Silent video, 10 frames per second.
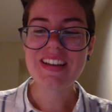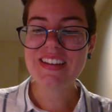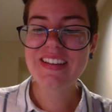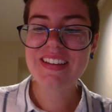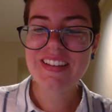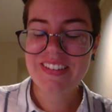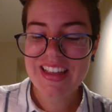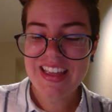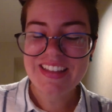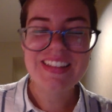
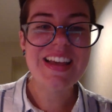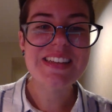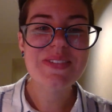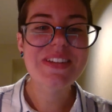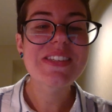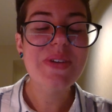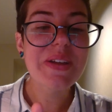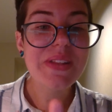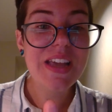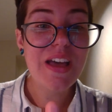Okay, last one. So
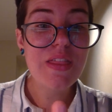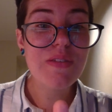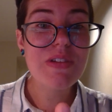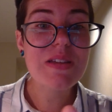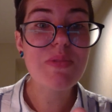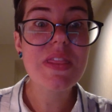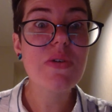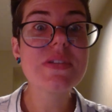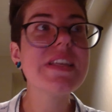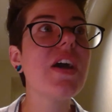I only got three, but
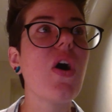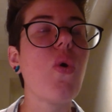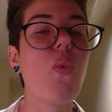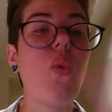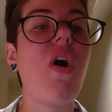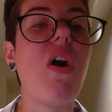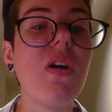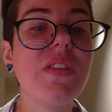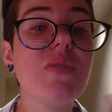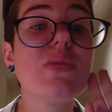there was like a
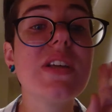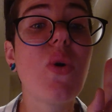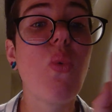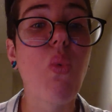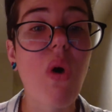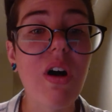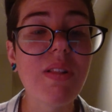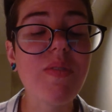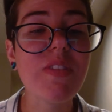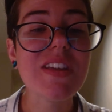wall. There was like a
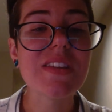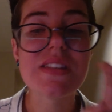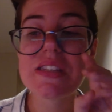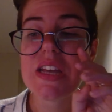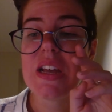wall of these.